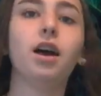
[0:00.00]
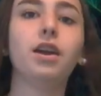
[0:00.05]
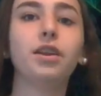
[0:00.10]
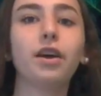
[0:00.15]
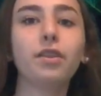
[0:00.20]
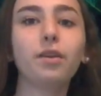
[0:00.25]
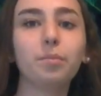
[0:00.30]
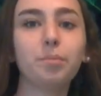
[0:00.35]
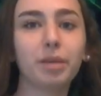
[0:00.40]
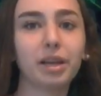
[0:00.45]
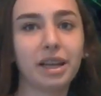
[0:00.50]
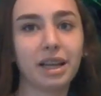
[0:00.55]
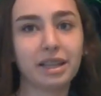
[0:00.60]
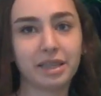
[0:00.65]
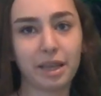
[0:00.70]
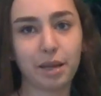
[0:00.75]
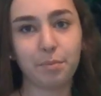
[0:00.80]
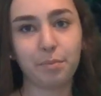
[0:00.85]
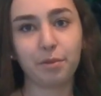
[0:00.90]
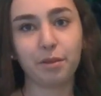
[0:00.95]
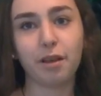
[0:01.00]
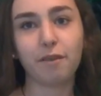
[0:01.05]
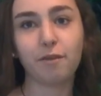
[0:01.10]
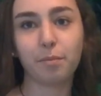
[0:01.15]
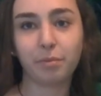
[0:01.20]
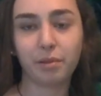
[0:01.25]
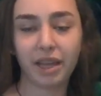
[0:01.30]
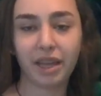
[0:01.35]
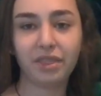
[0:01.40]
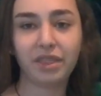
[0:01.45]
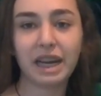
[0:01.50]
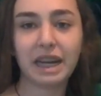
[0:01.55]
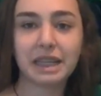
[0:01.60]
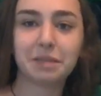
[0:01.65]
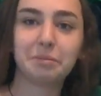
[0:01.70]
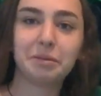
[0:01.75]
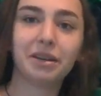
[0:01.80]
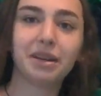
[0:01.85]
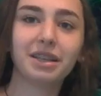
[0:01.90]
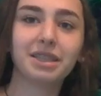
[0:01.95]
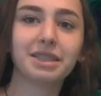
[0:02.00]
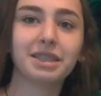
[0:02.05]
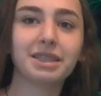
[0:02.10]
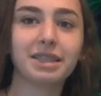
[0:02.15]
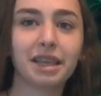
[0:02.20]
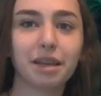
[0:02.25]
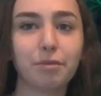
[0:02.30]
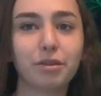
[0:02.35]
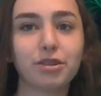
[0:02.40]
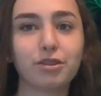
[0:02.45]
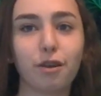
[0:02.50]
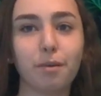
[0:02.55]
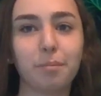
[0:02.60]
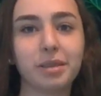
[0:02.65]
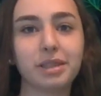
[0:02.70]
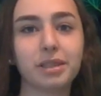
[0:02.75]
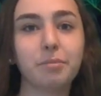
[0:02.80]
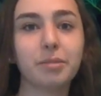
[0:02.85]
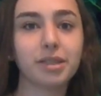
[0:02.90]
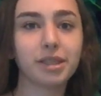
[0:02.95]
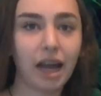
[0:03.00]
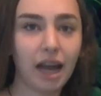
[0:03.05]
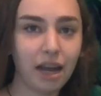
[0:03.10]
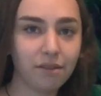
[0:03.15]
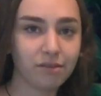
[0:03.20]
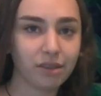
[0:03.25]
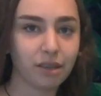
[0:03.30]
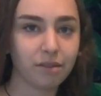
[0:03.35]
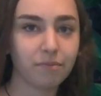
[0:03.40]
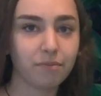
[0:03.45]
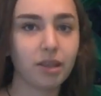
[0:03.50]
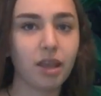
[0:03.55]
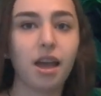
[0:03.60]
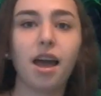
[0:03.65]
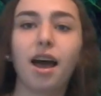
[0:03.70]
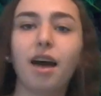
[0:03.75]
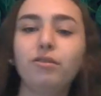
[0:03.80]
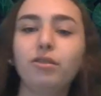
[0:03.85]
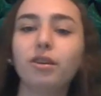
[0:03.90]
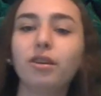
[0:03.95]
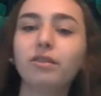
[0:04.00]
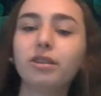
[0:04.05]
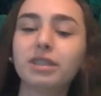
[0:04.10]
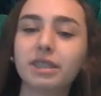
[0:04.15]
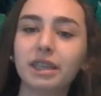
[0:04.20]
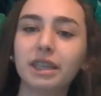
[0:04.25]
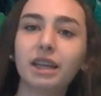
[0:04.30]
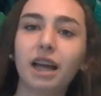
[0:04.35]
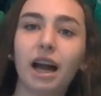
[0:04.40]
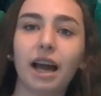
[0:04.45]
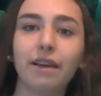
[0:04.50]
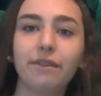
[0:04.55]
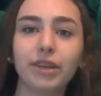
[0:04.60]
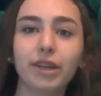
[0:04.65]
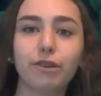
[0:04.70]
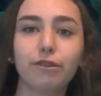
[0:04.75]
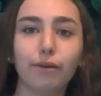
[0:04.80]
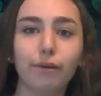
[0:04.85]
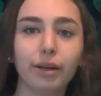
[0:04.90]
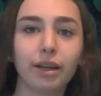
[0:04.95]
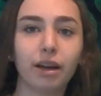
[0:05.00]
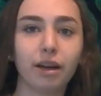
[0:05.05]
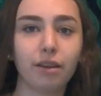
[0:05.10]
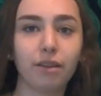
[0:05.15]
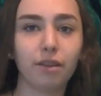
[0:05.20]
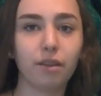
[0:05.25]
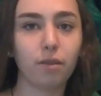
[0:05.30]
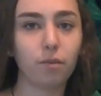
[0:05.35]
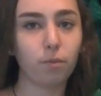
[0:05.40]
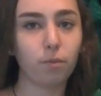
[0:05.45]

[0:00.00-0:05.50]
Another big example of a plant that experiences thigmotropism is ivy. Have you ever seen ivy growing on